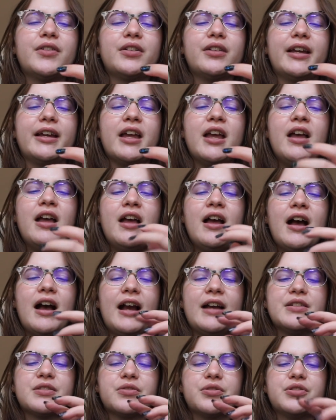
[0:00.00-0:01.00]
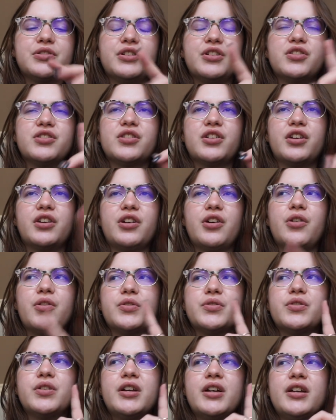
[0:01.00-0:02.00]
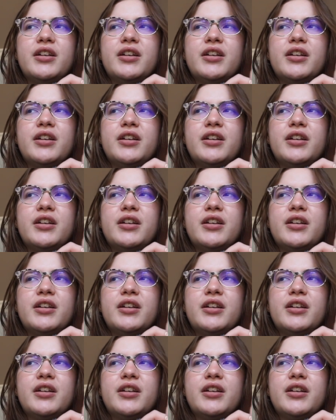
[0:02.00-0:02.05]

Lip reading: Like high school students can go